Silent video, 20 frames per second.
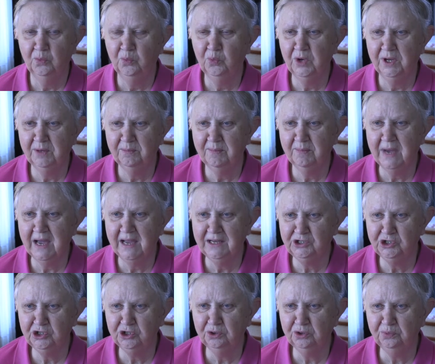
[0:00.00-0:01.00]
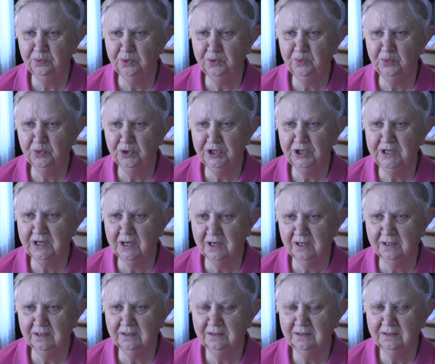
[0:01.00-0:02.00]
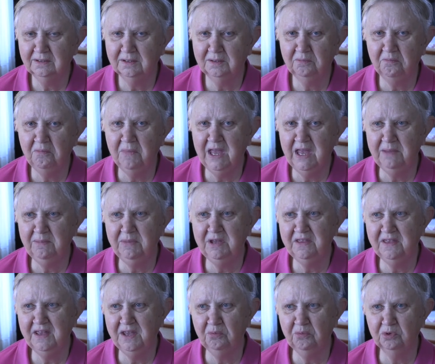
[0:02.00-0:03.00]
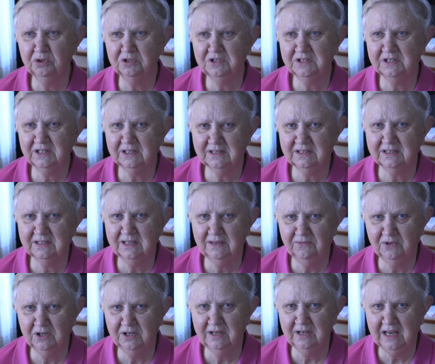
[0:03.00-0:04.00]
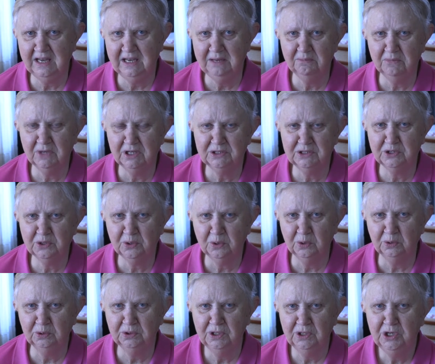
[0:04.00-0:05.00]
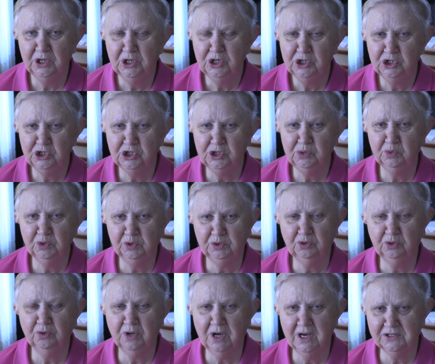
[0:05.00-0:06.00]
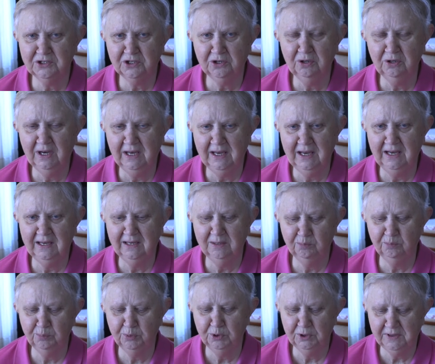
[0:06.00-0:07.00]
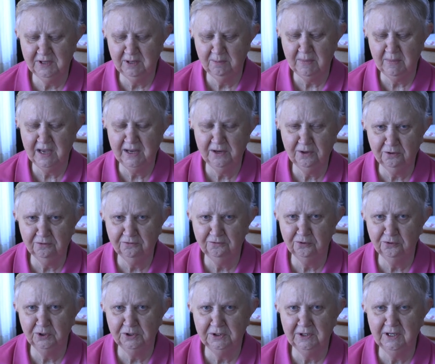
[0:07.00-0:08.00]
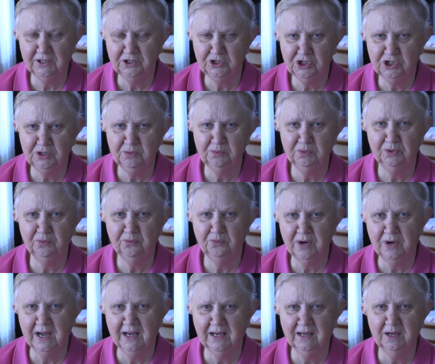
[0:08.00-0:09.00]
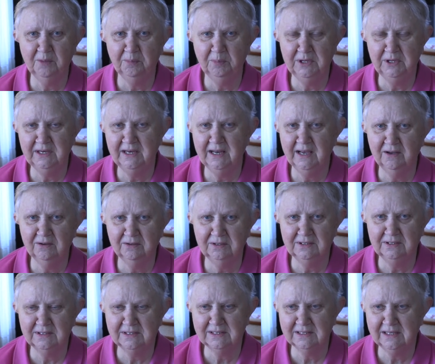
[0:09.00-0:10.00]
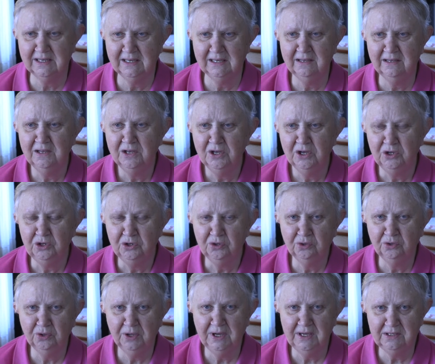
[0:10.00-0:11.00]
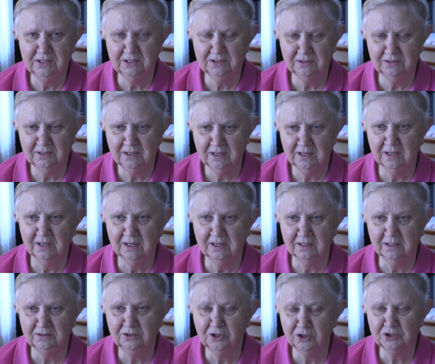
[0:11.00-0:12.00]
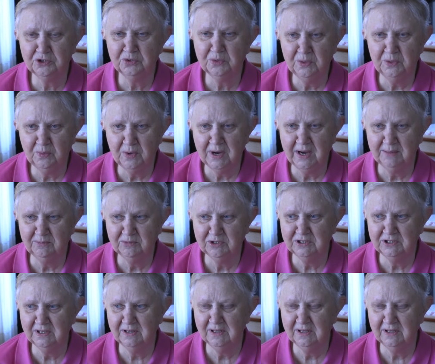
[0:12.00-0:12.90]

When my children were young, maybe they were 6, 7, 8 months old, she would cross her leg and put them on her foot, and she would rock up and down and sing Ukrainian nursery rhymes to